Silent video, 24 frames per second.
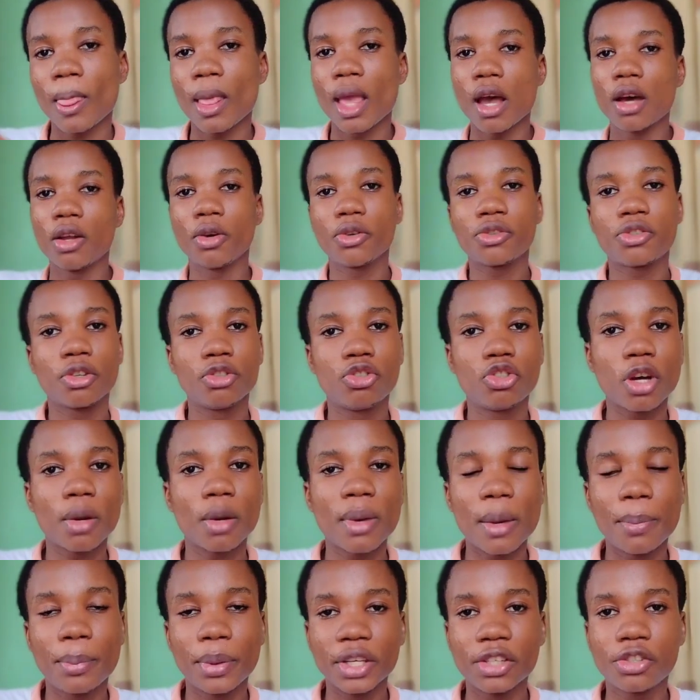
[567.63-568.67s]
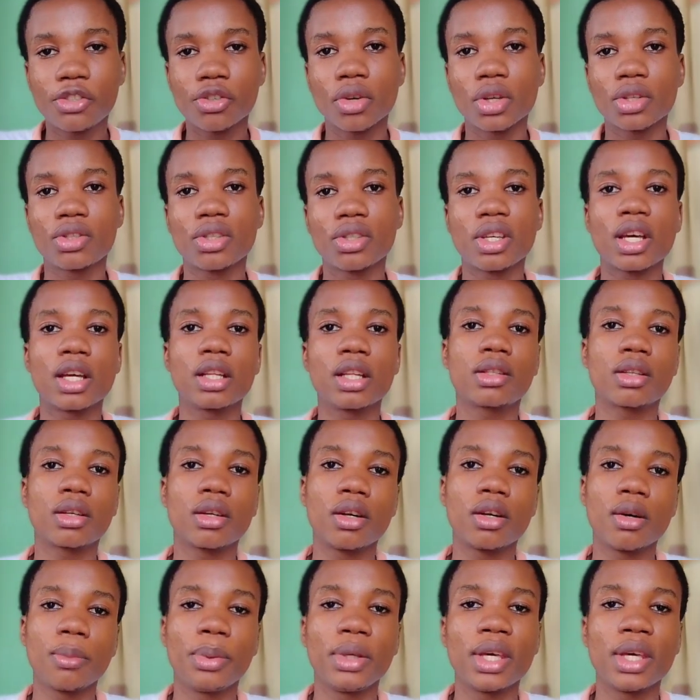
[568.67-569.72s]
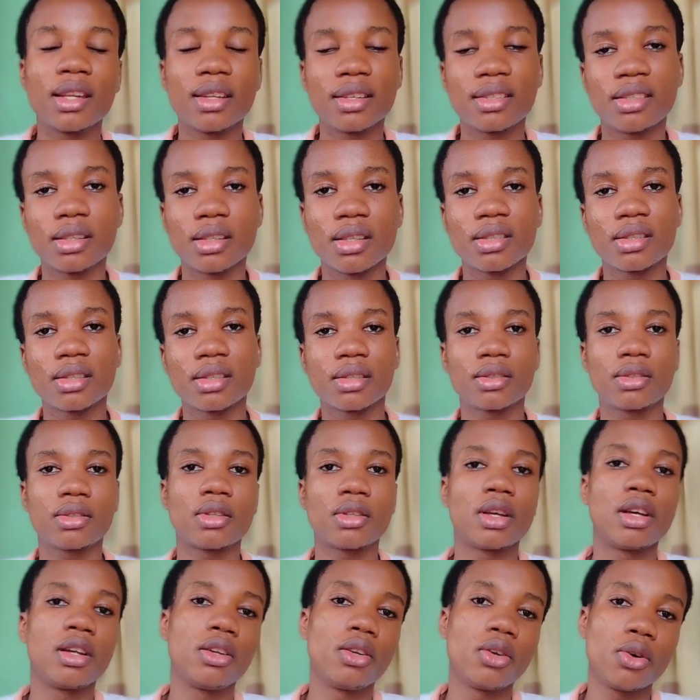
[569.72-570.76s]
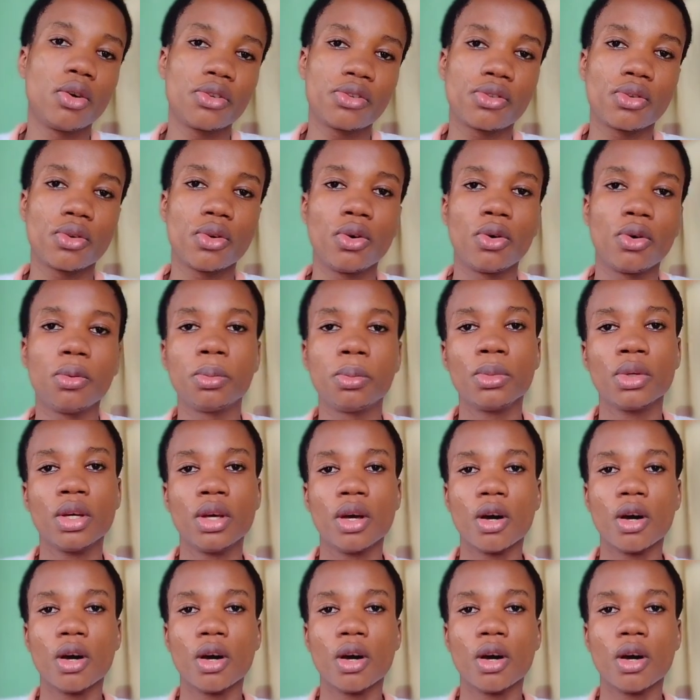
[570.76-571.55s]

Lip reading: And also join my Patreon to get behind the scenes and also